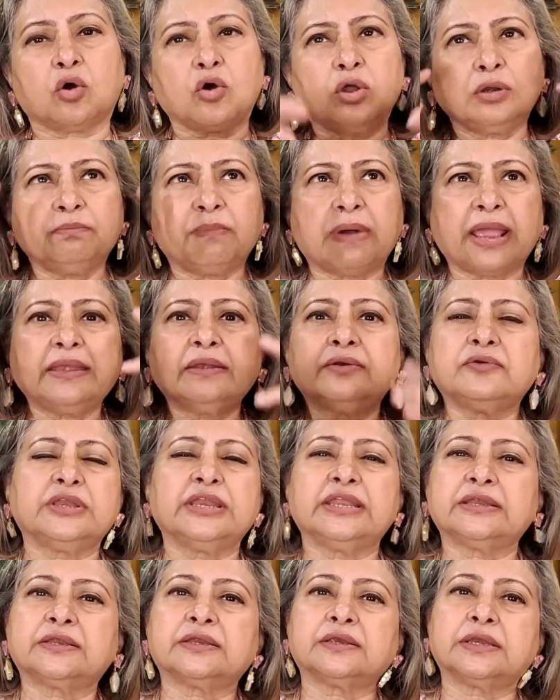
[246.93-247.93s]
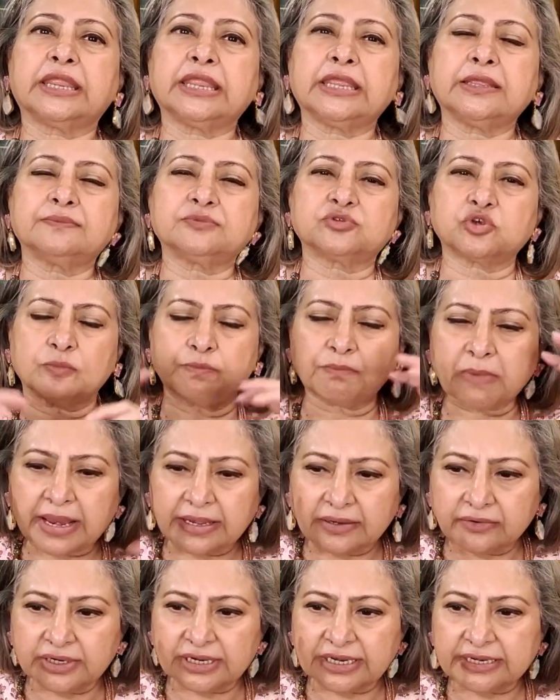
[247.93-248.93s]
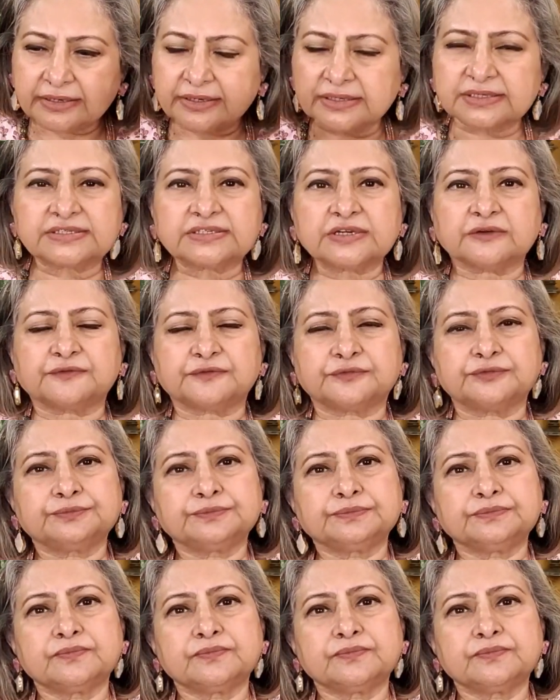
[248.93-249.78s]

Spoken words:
all mind-related games or mind-related stuff.